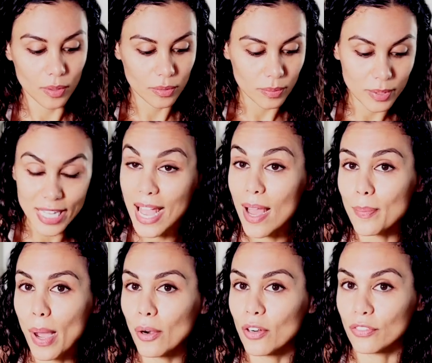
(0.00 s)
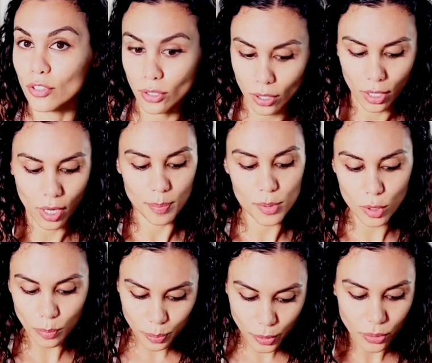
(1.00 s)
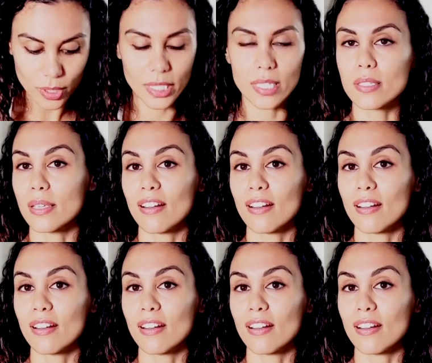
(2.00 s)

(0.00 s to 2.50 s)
the amount of carbs, proteins,